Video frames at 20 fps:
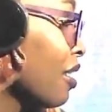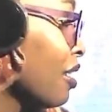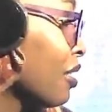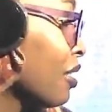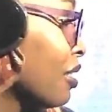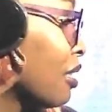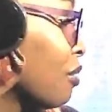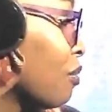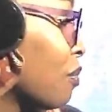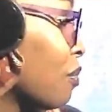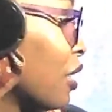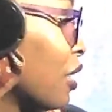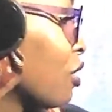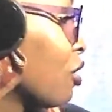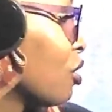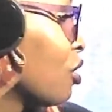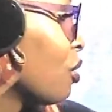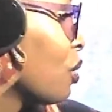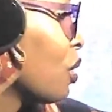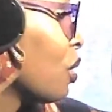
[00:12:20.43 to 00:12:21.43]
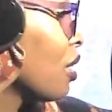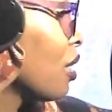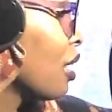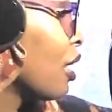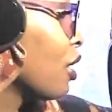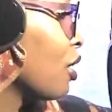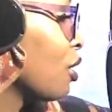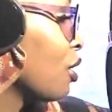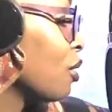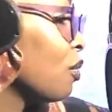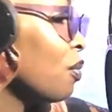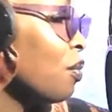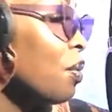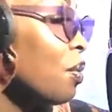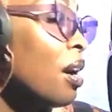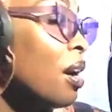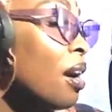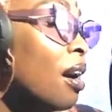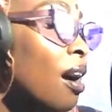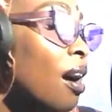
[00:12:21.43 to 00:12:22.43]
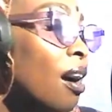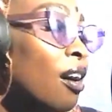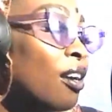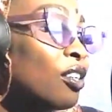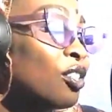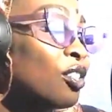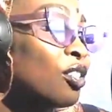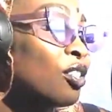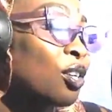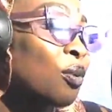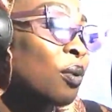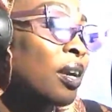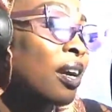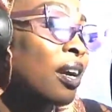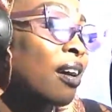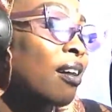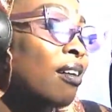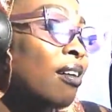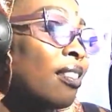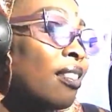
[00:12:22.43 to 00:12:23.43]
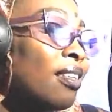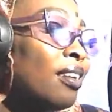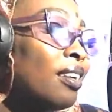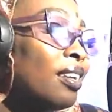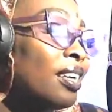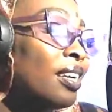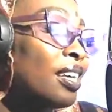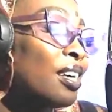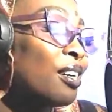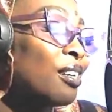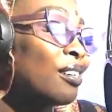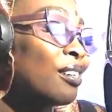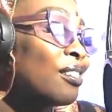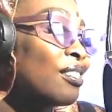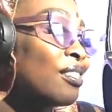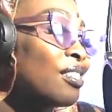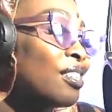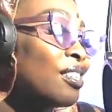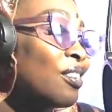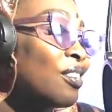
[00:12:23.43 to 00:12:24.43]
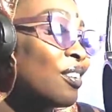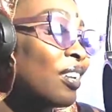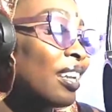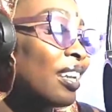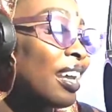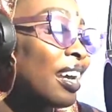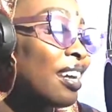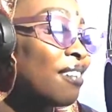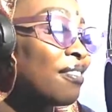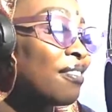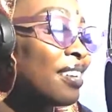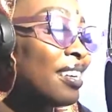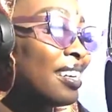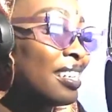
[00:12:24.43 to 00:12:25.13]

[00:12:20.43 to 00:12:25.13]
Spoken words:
so make sure that you are showing all the Leos in your life